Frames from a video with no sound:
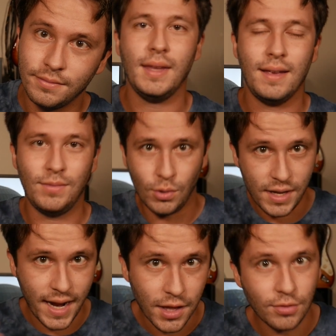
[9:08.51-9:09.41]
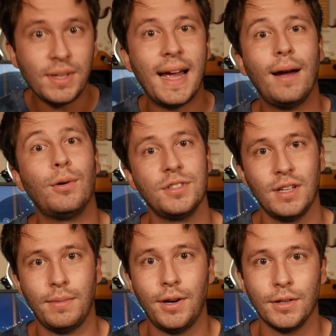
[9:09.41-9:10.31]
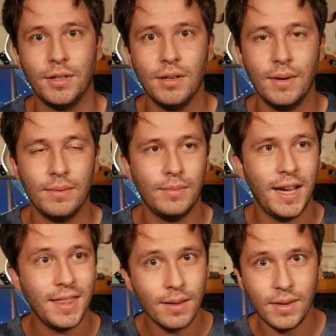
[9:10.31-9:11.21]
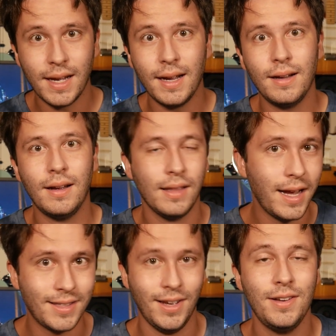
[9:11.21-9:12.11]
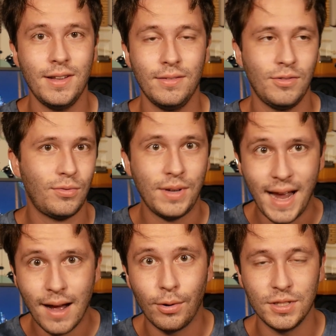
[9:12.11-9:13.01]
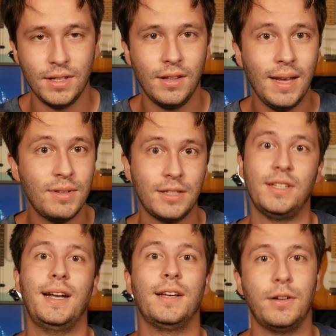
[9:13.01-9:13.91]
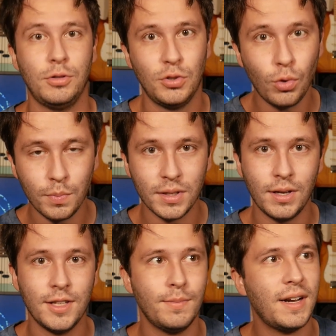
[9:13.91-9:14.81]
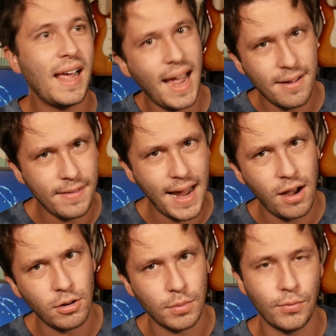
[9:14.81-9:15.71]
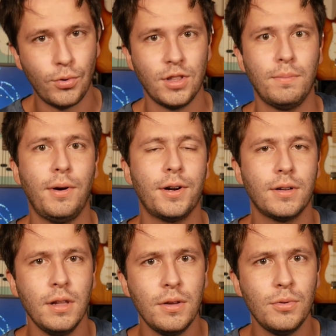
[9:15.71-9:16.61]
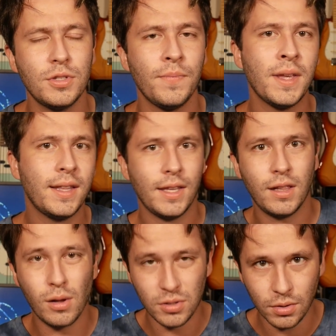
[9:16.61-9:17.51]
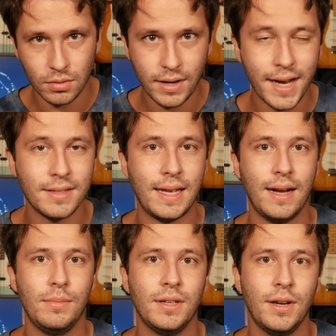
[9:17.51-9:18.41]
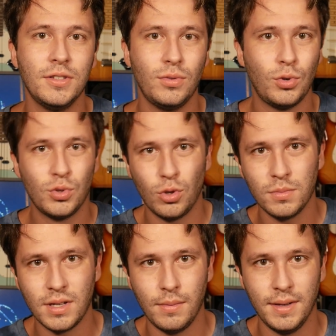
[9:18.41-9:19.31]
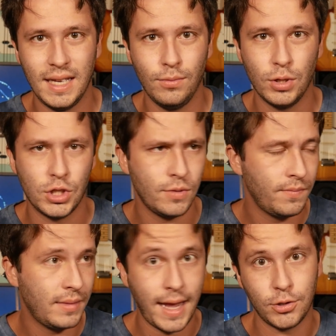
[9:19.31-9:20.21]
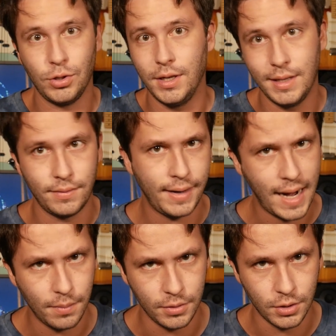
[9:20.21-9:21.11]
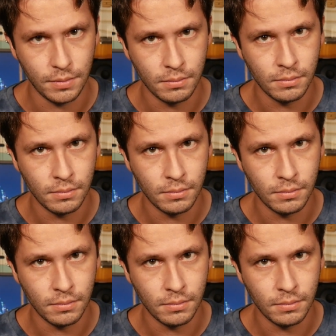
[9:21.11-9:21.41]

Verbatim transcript: And we only had 3 hours in the park too, and I think we got a lot done in 3 hours, and the day was actually kind of cut short because about a half hour before the park closed, they closed all the rides down because there were storms coming in, which actually never happened.